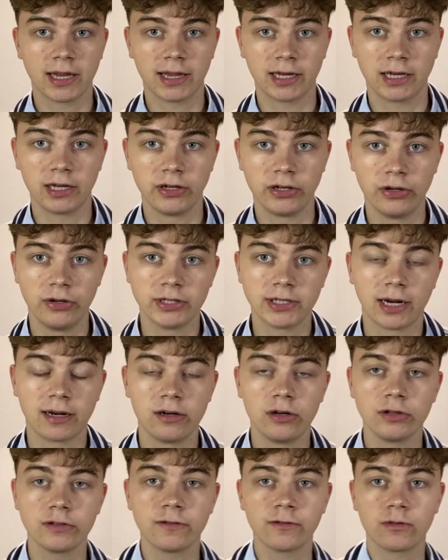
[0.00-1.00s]
they can use, and a
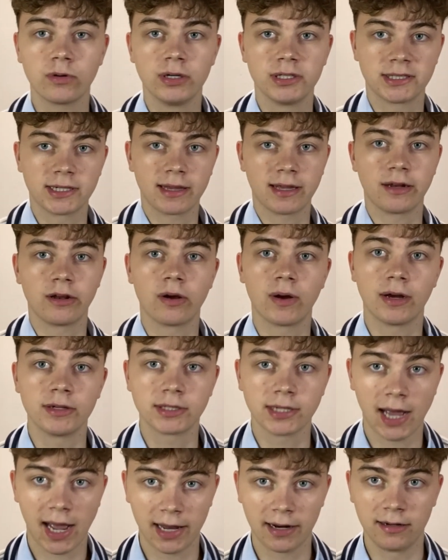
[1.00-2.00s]
lot of quotes that they know how
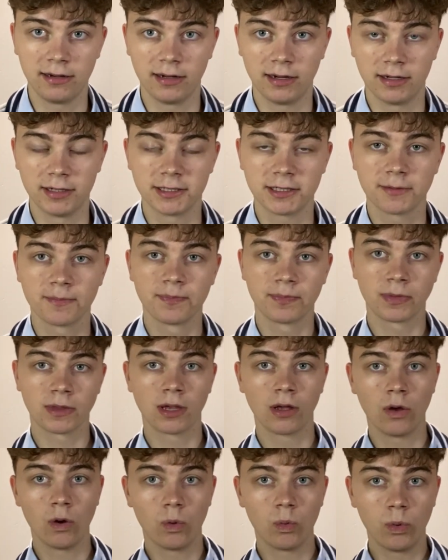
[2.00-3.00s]
to analyze.
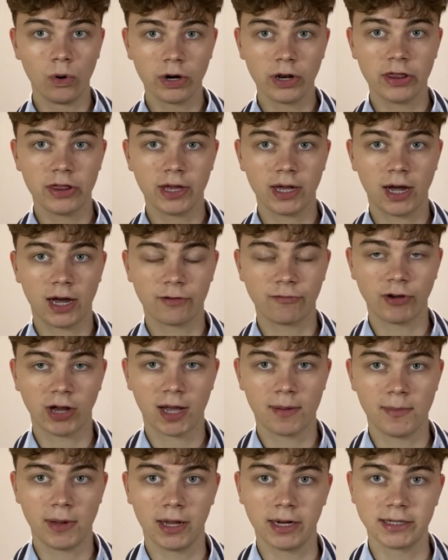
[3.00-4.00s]
One thing I'd
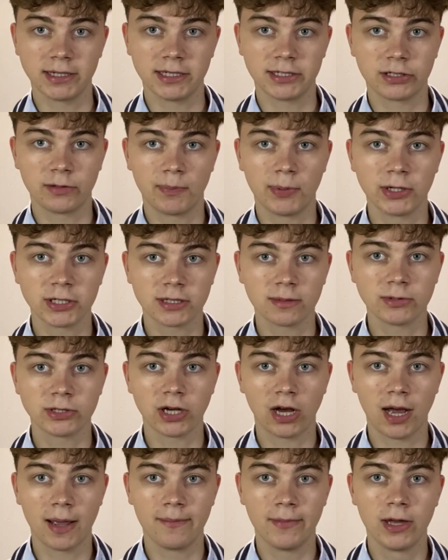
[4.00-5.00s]
recommend is to put some
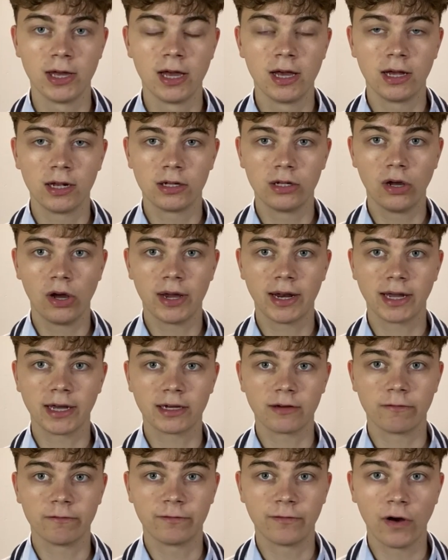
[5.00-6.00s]
time
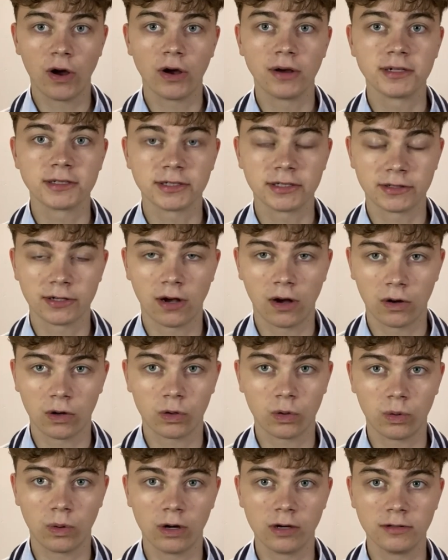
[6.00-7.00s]
learning versatile
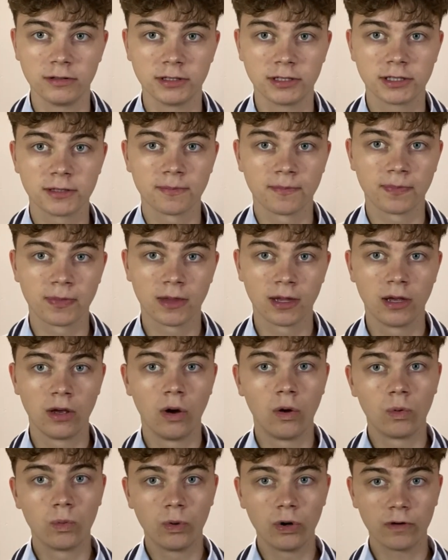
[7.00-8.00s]
quotes.
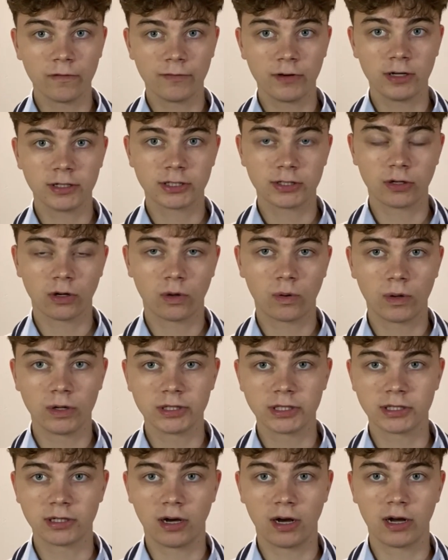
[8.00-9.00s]
What versatile
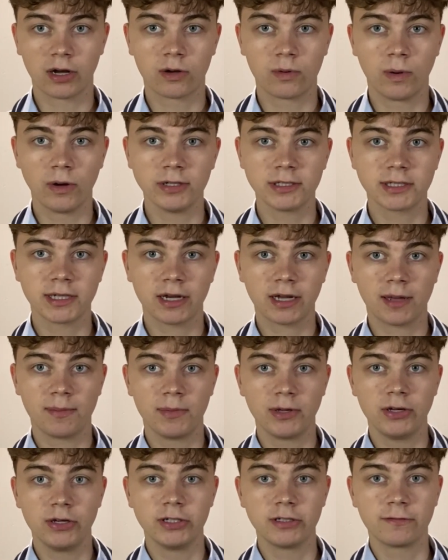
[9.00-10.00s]
quotes are quotes that can
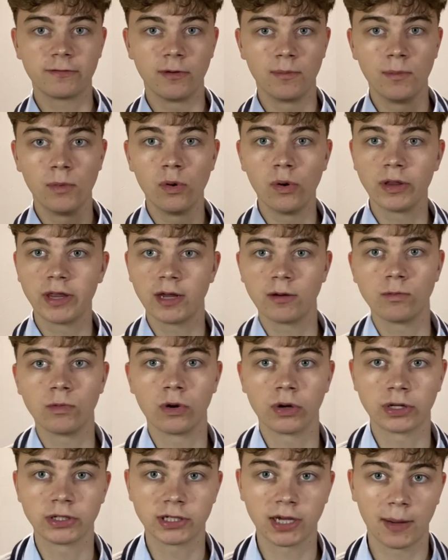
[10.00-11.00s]
be used for more than
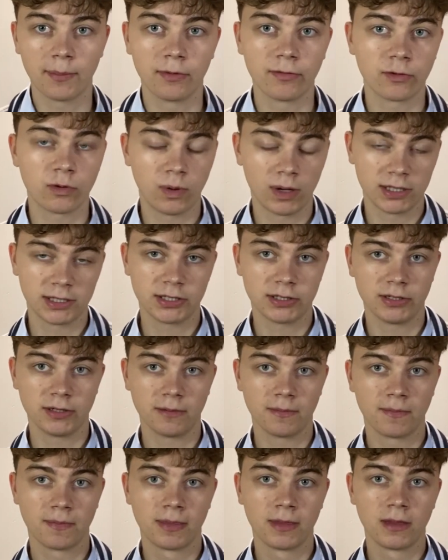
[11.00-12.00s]
one type of question.